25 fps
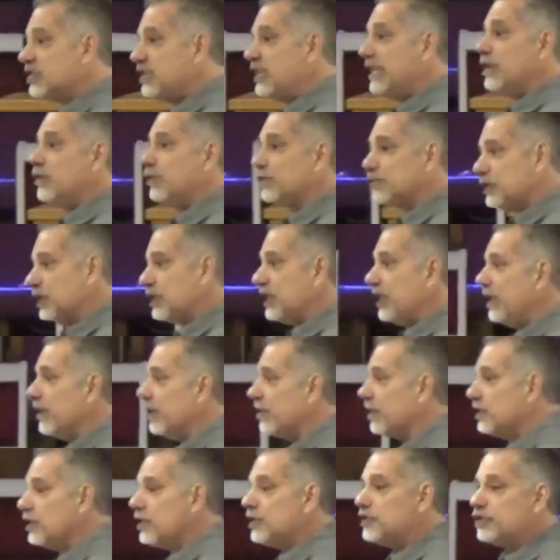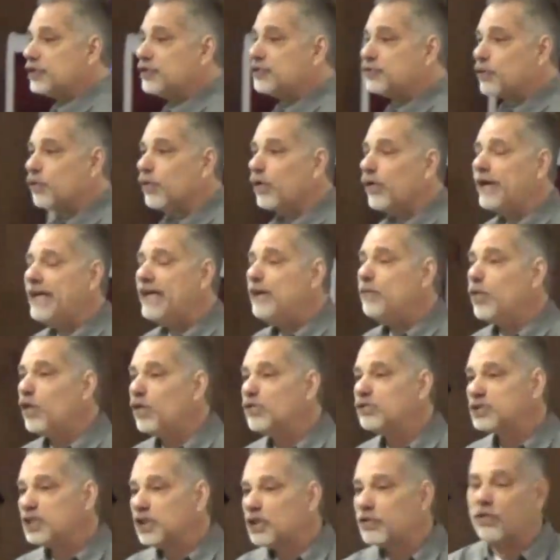steal, to kill, and to destroy. He
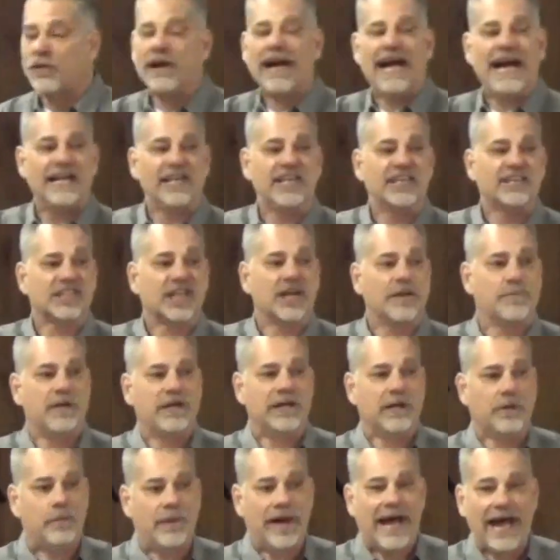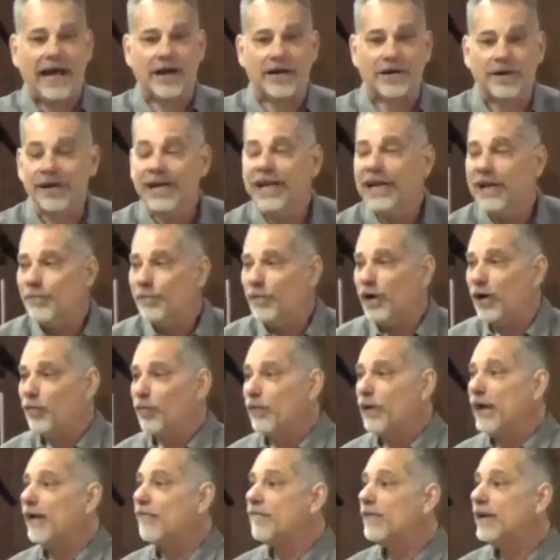wants to grind us up into powder.
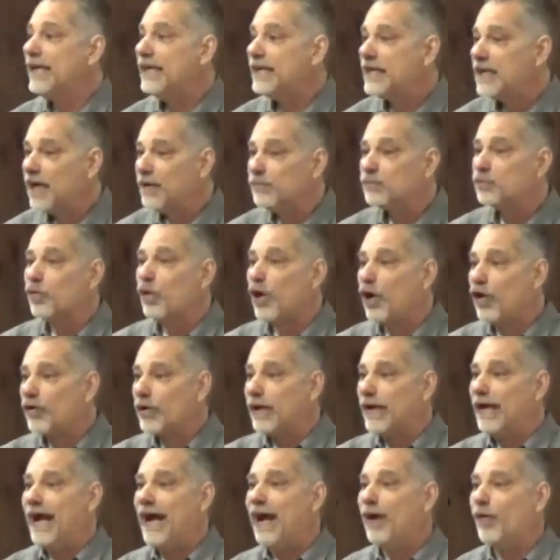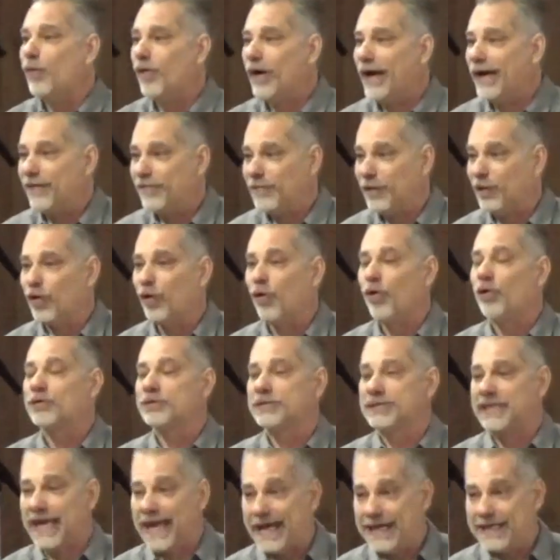But whenever he comes walking our way, the
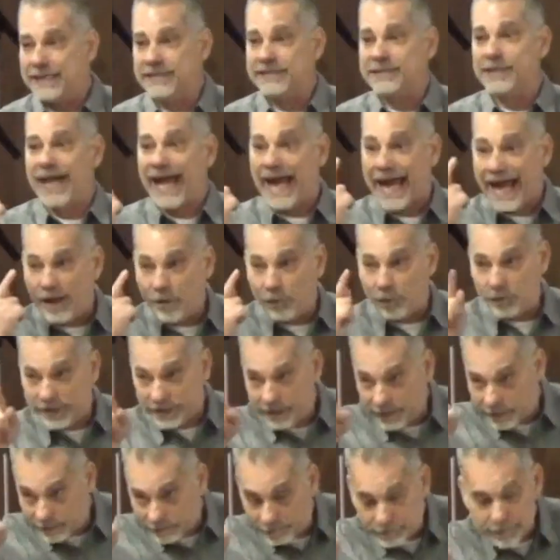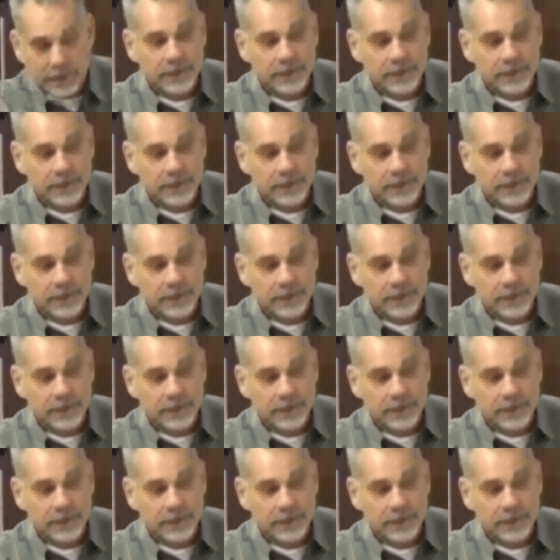Lord's got his eye on him.